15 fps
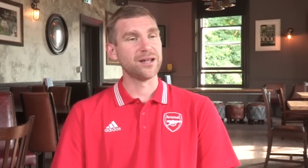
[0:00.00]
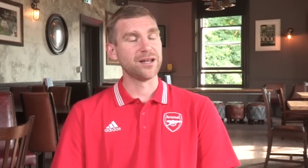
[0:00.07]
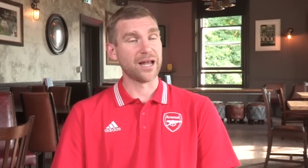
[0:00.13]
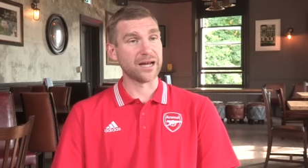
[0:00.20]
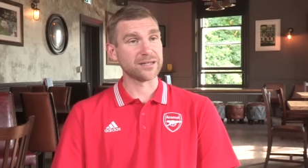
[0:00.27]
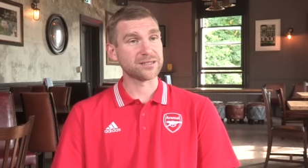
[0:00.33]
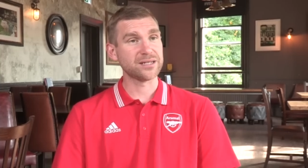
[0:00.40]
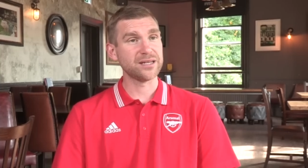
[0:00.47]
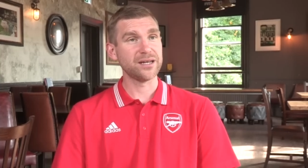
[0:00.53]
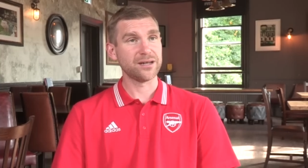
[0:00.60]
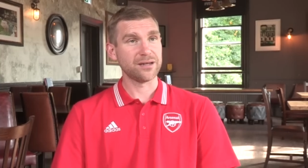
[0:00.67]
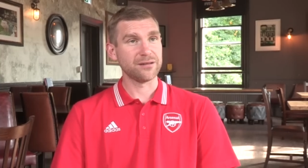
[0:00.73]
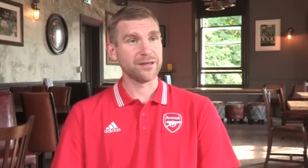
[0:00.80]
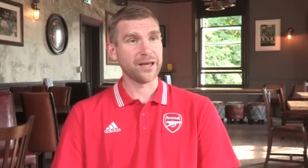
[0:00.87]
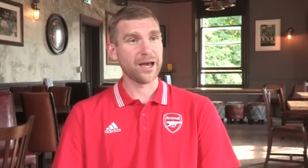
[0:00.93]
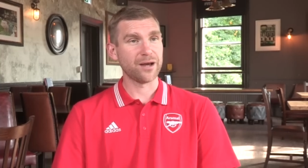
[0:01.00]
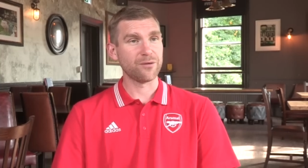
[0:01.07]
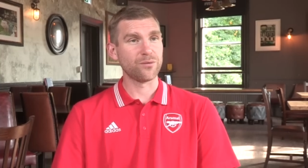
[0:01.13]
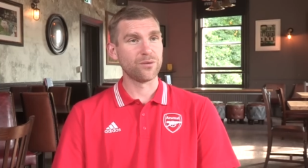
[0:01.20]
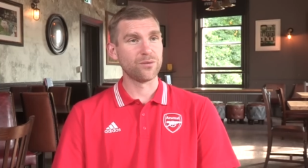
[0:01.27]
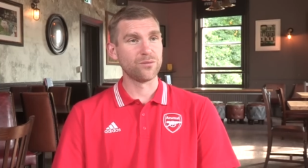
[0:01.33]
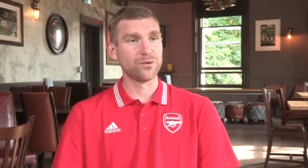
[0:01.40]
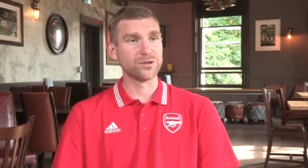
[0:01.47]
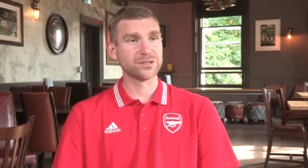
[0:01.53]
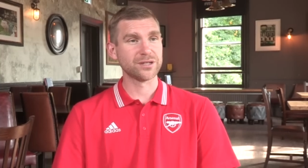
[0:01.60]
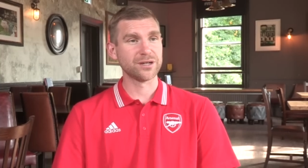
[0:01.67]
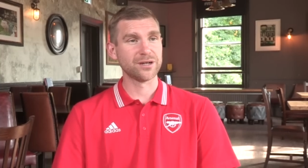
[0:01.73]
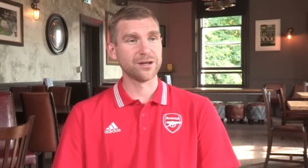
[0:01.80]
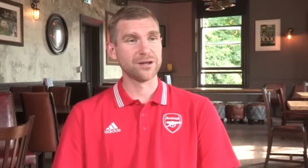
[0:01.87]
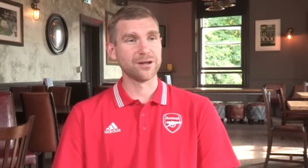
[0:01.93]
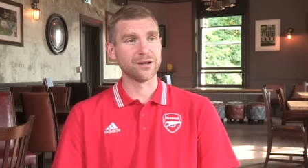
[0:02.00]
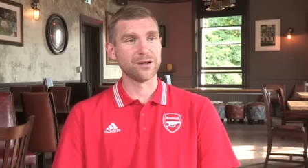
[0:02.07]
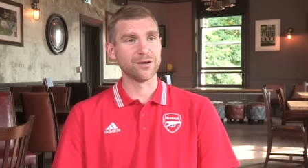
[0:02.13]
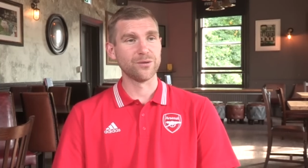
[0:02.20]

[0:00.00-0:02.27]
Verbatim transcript: Last year, yeah, was a